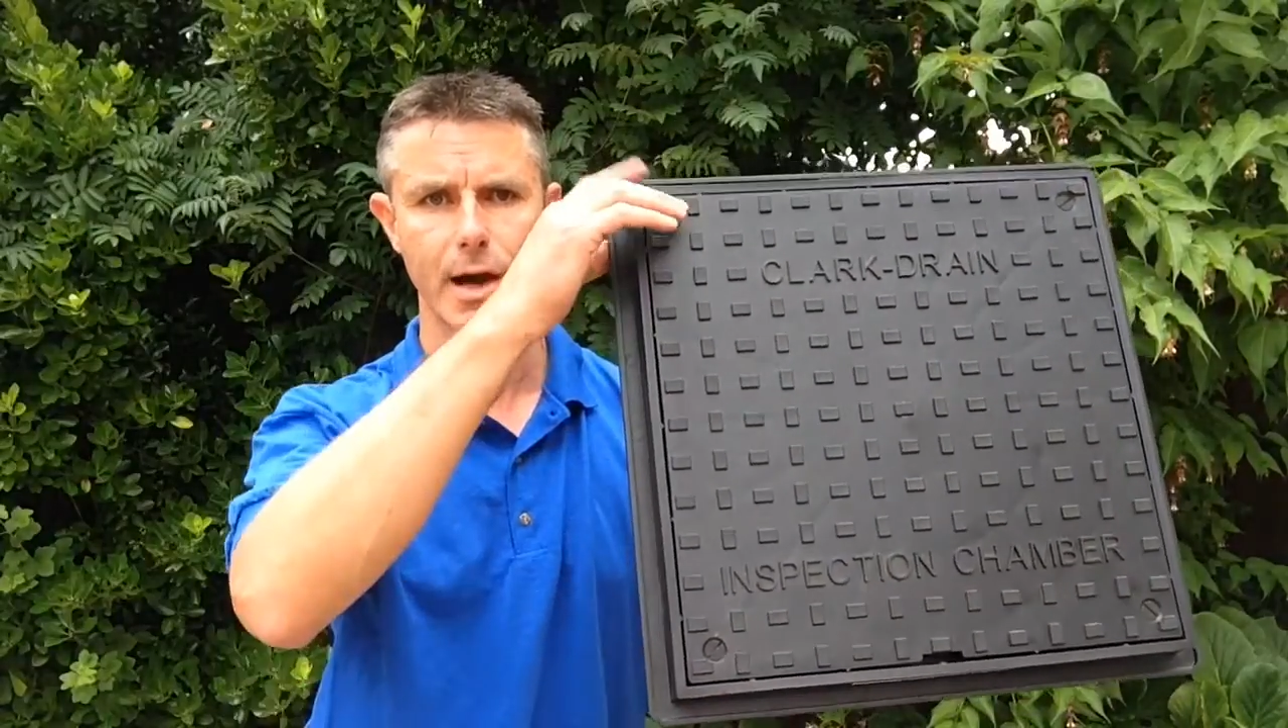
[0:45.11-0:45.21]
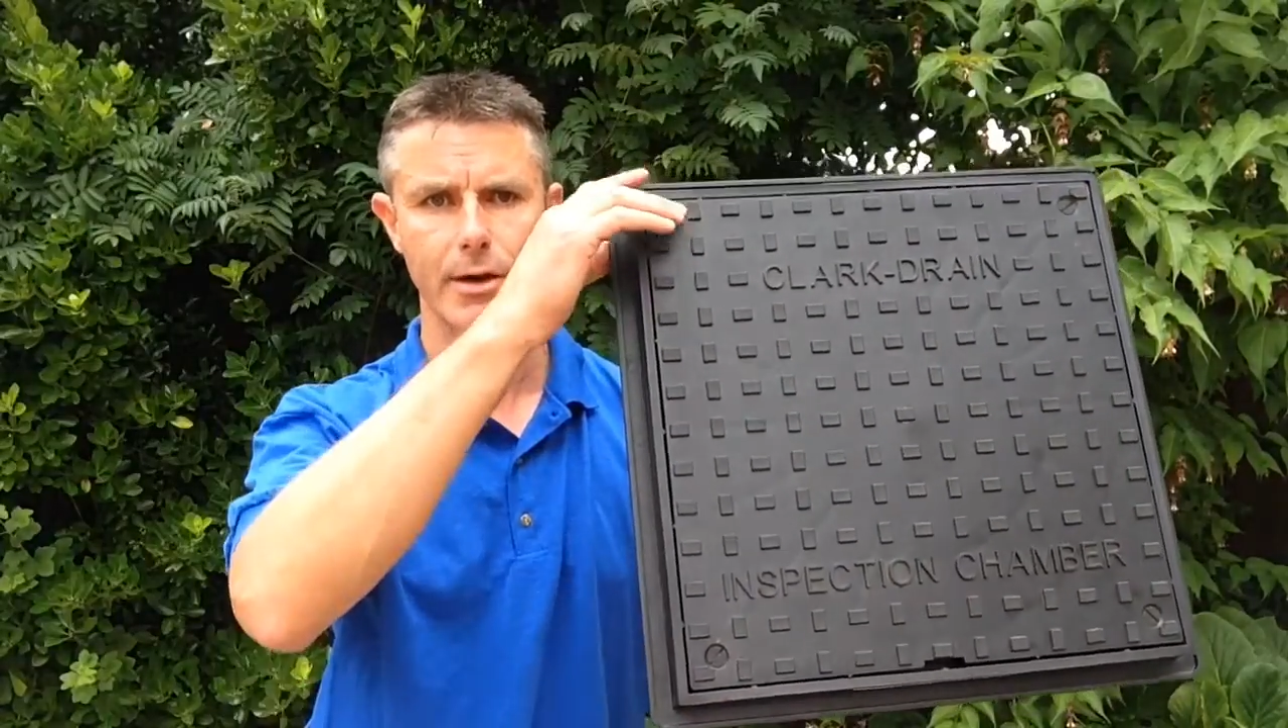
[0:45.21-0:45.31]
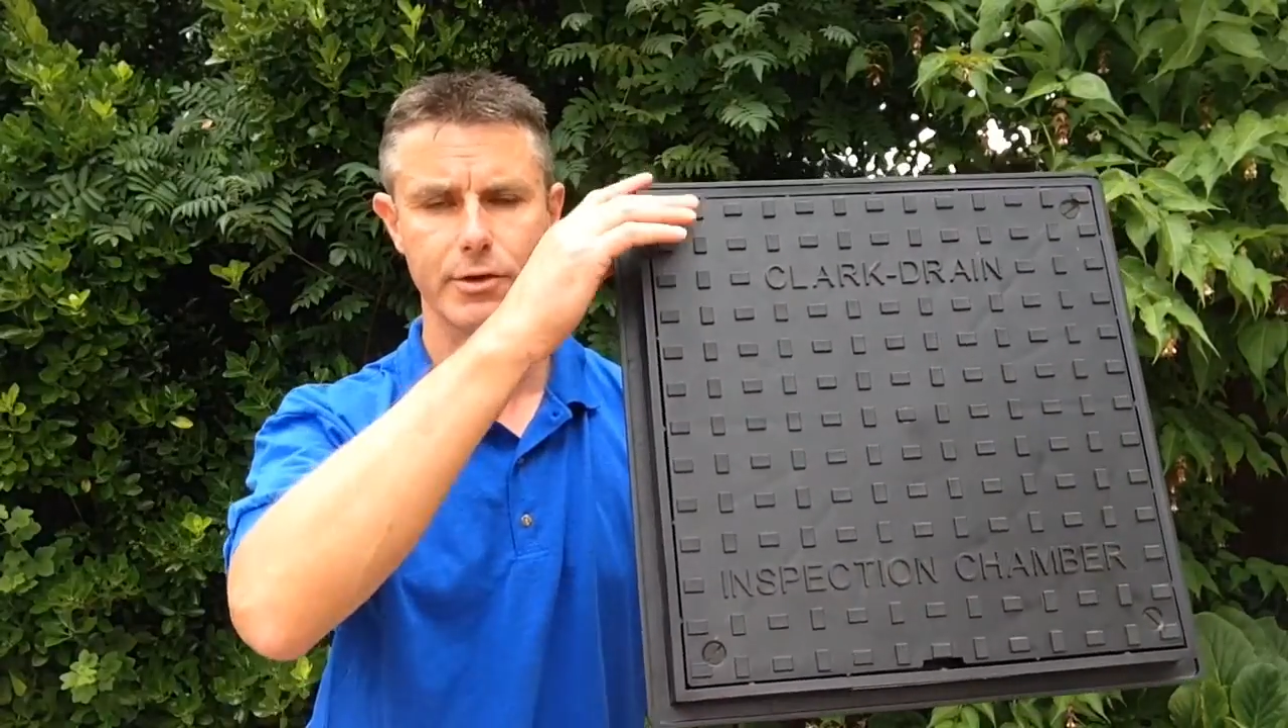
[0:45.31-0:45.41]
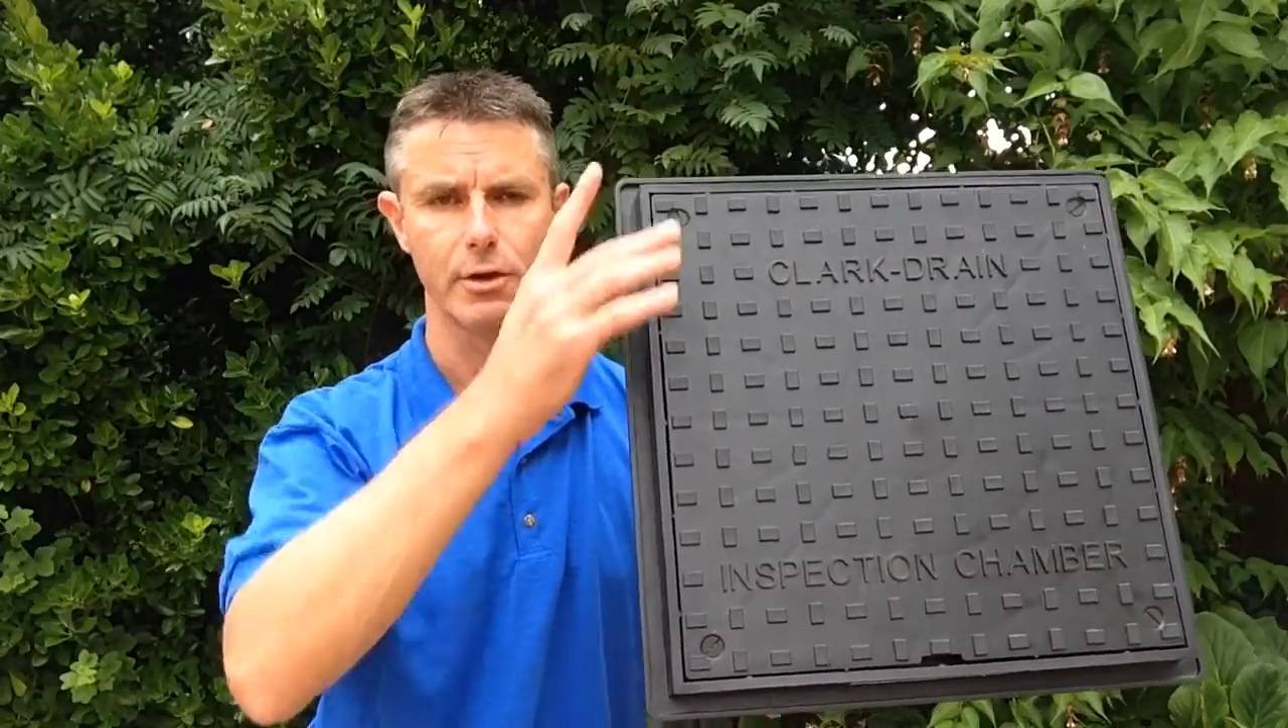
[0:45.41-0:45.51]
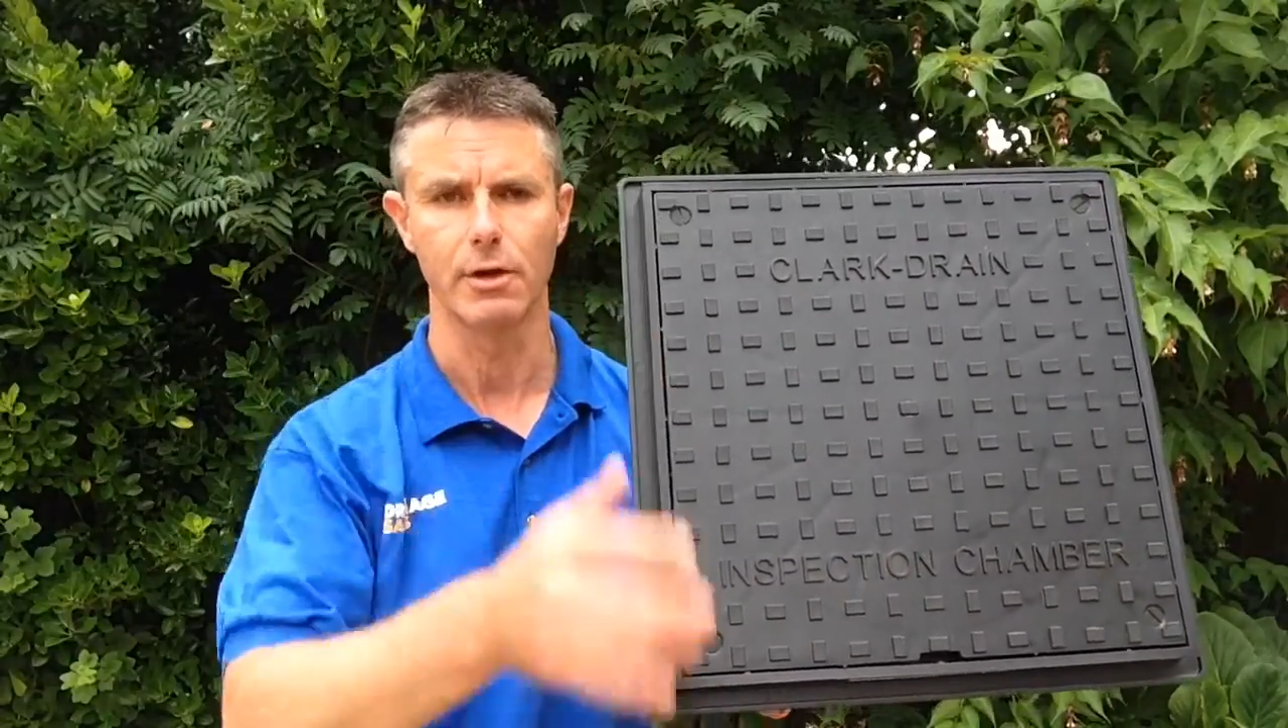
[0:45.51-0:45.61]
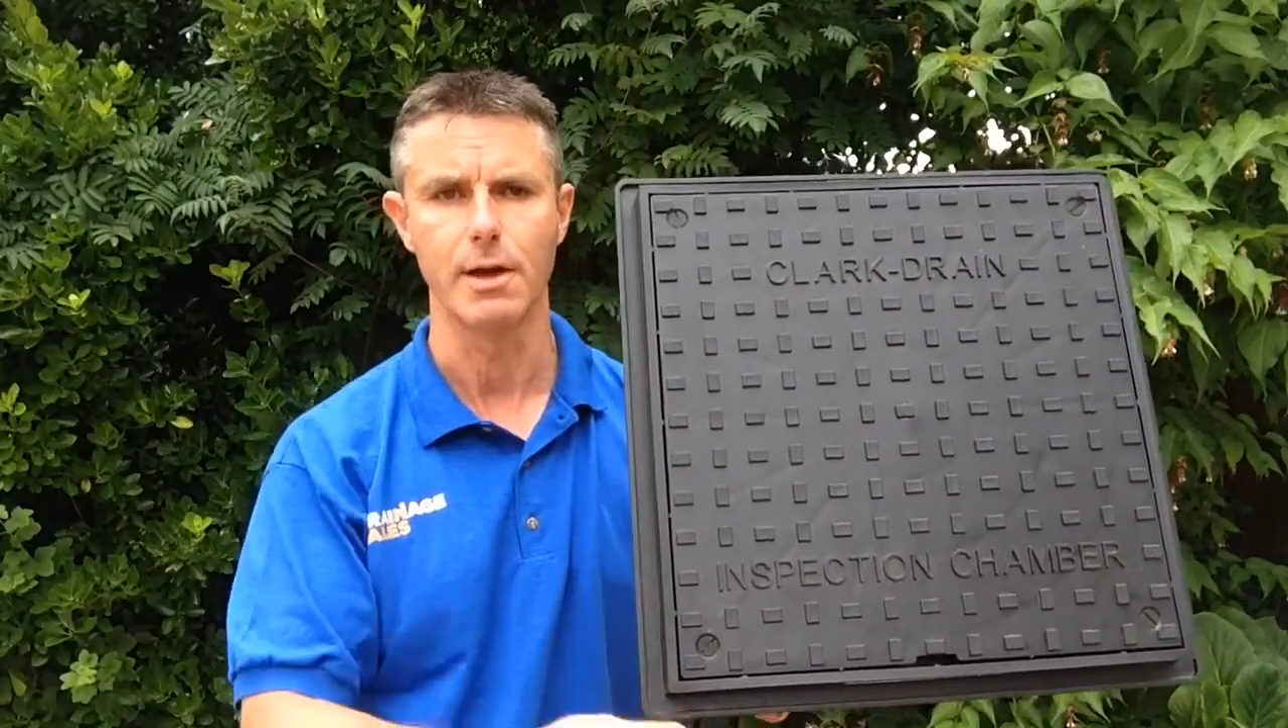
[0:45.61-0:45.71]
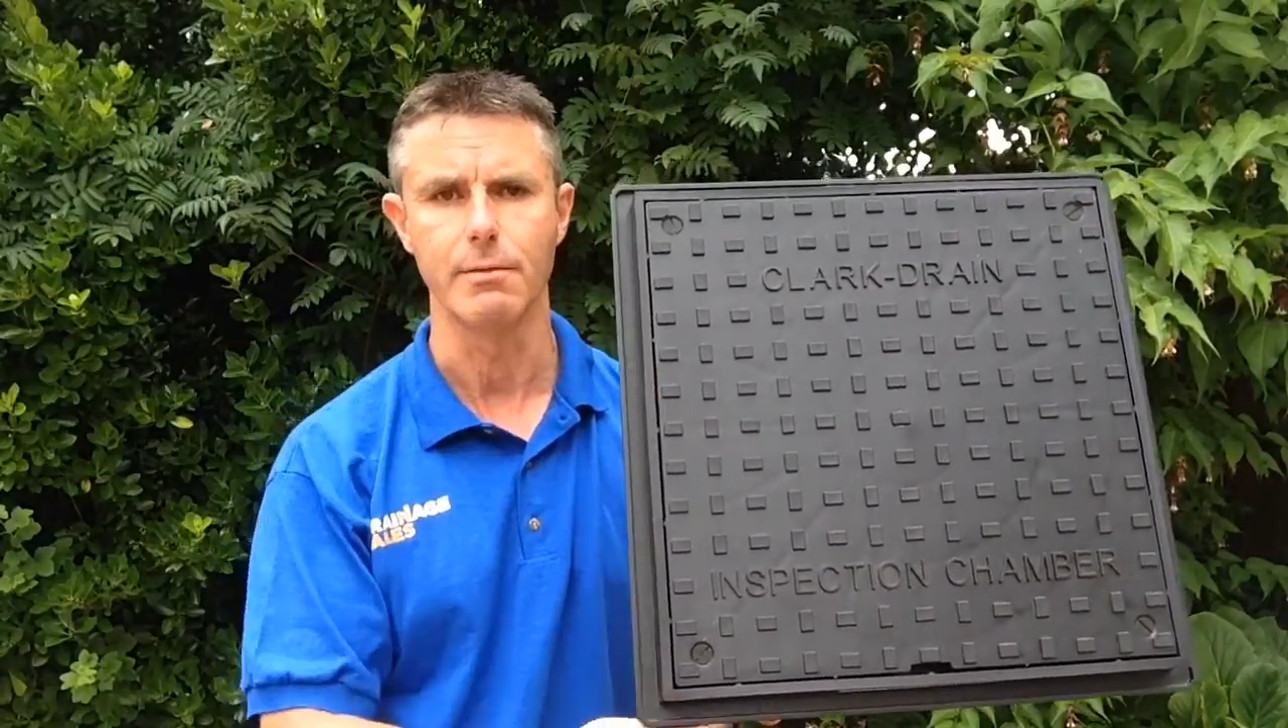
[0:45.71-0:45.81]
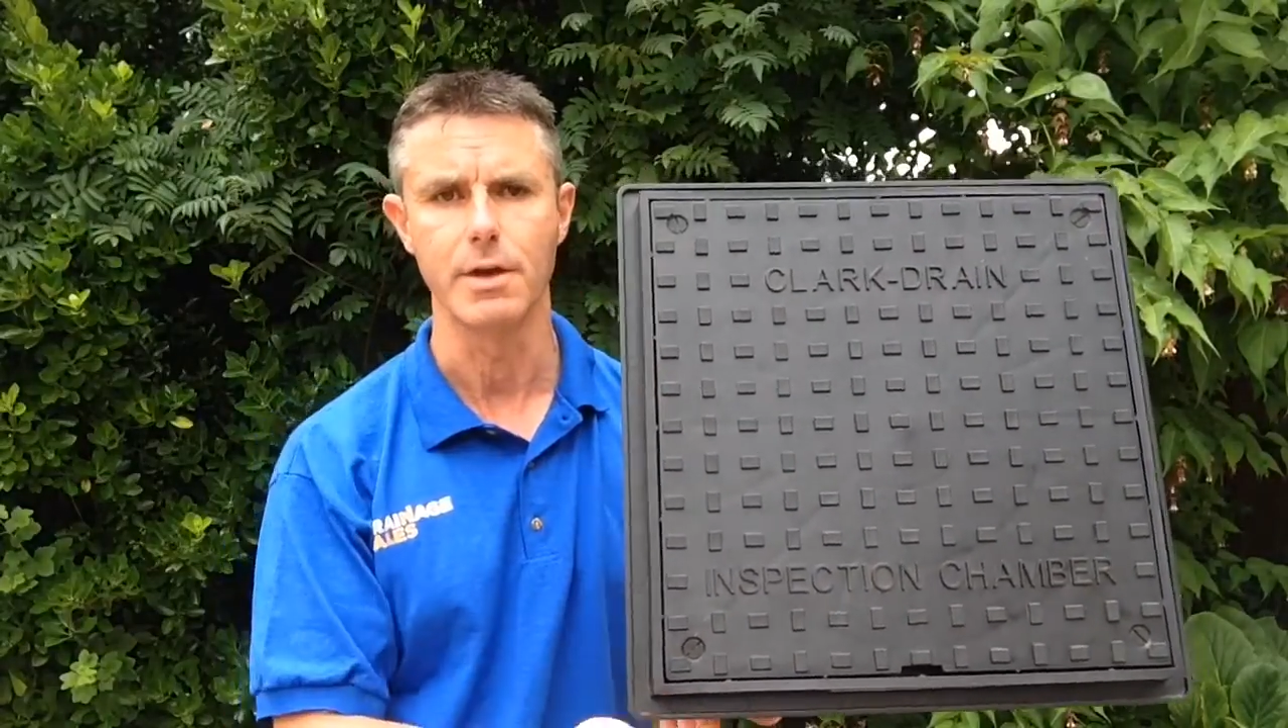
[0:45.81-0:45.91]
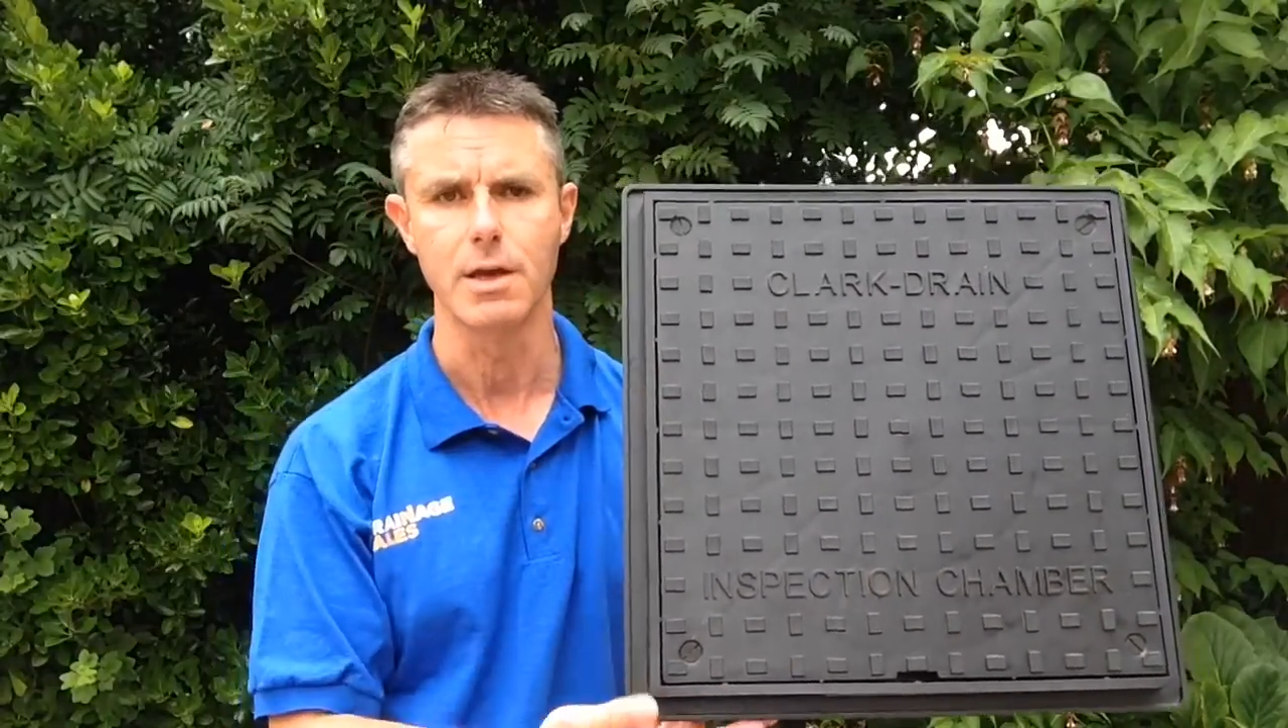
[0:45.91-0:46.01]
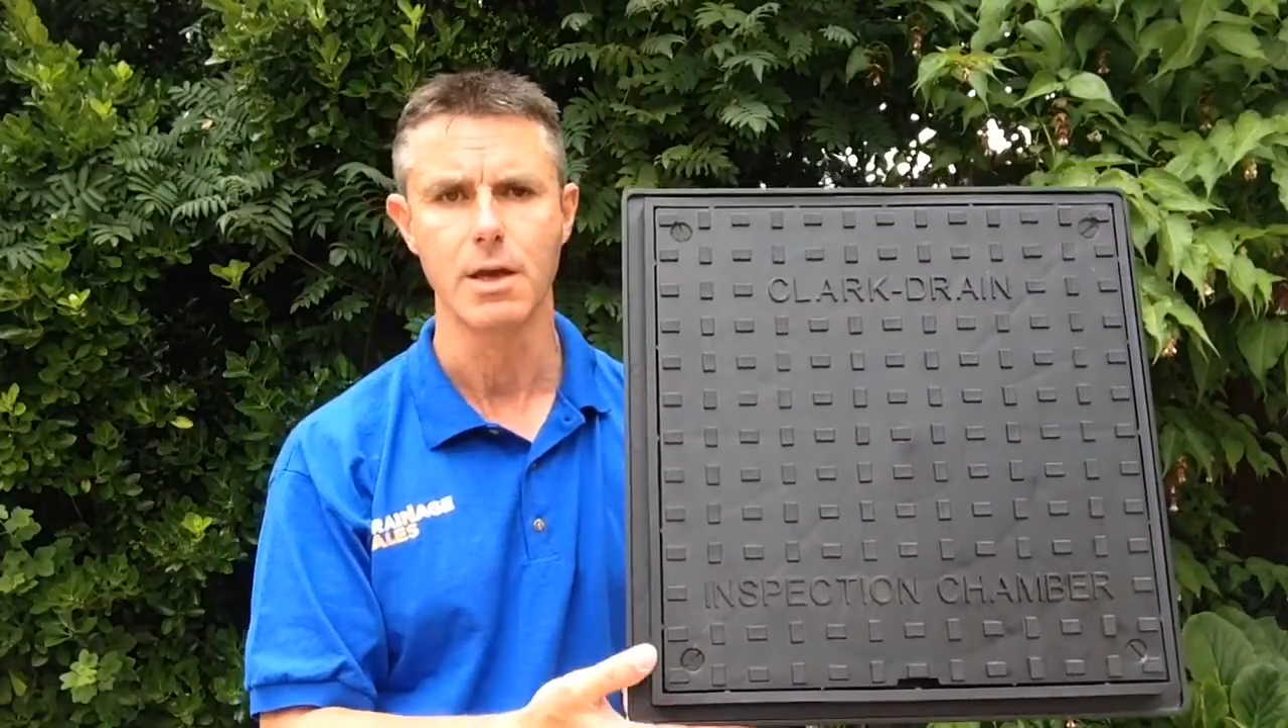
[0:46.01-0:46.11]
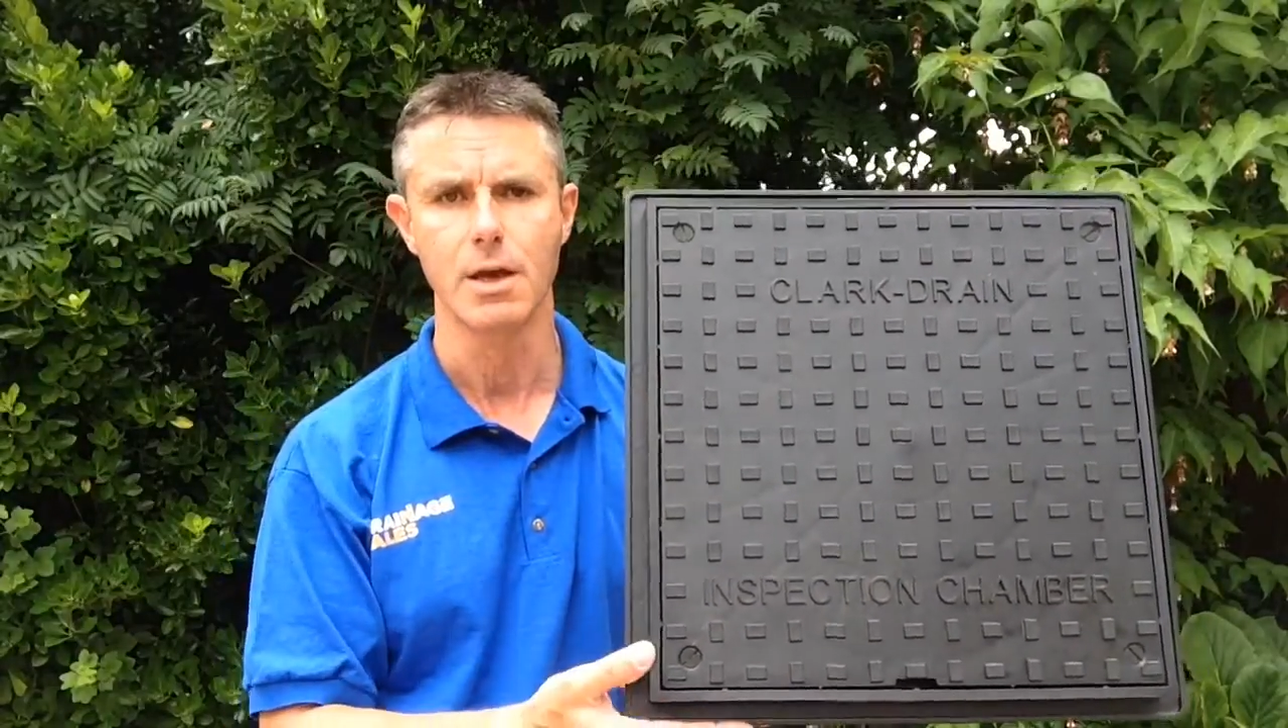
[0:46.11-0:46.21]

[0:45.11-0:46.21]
outside lip, the